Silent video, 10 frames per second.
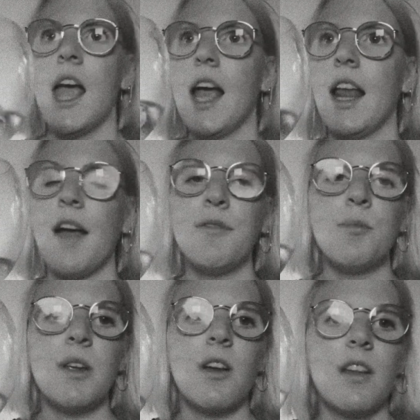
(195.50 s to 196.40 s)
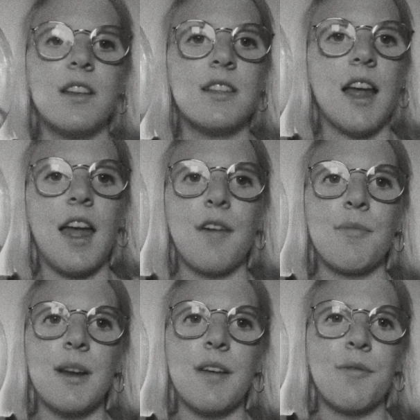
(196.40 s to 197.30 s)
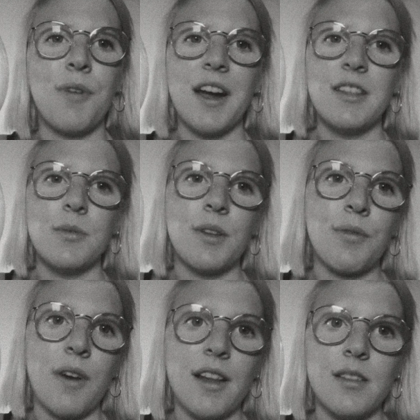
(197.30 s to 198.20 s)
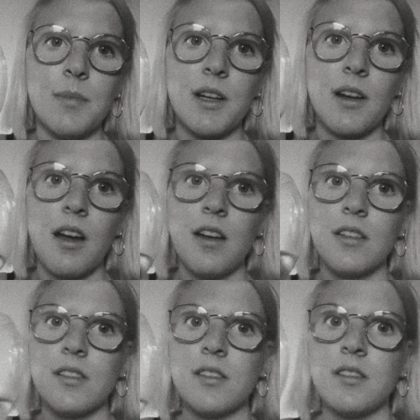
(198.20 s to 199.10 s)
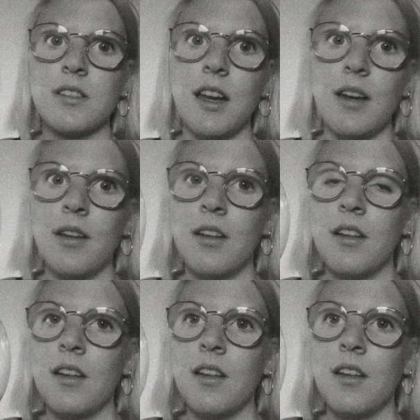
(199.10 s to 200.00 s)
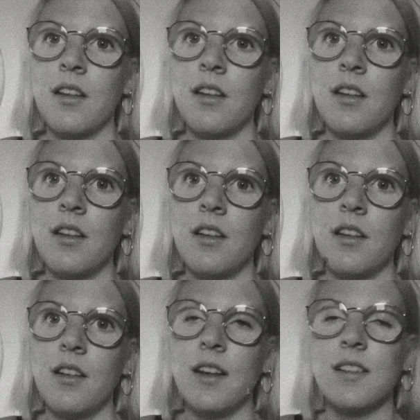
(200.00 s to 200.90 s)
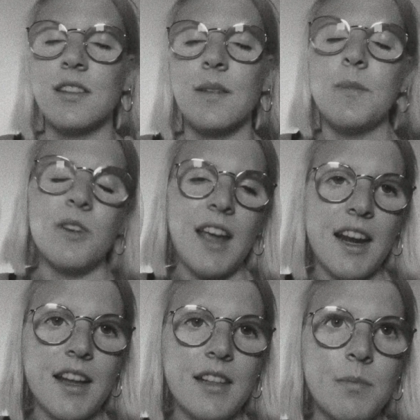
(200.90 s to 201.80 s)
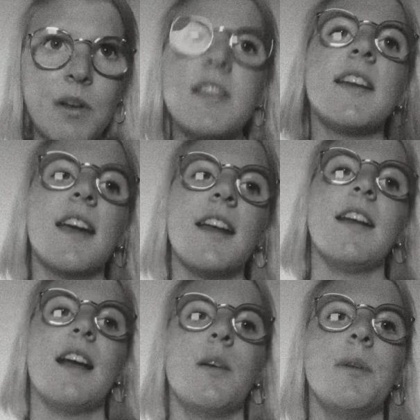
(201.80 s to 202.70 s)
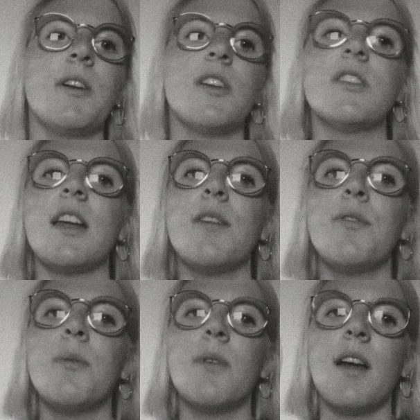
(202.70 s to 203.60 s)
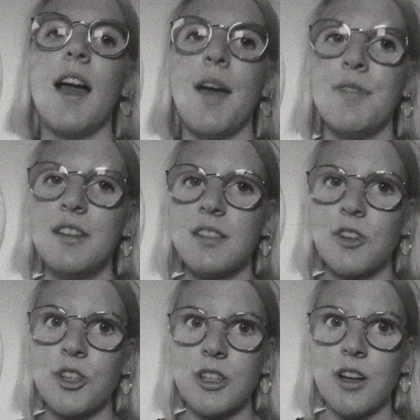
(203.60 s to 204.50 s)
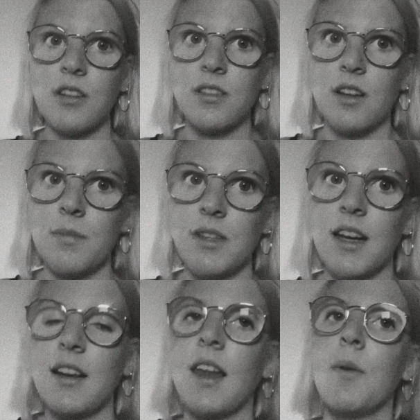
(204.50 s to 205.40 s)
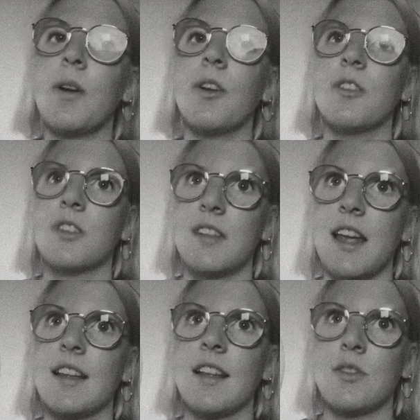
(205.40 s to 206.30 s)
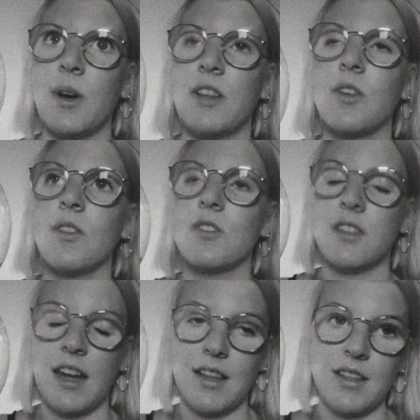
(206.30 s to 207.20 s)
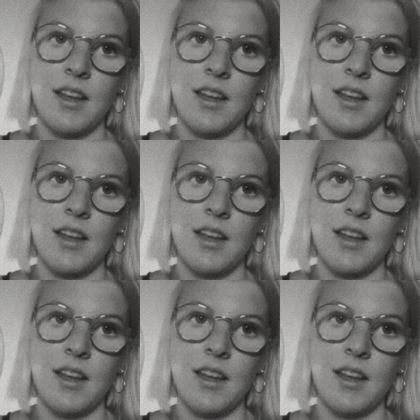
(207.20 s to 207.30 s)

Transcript: And I have to be honest, I have been in fights with friends because they didn't seem to get it, but they get it now because if you have a discussion on something, they will understand and try to understand.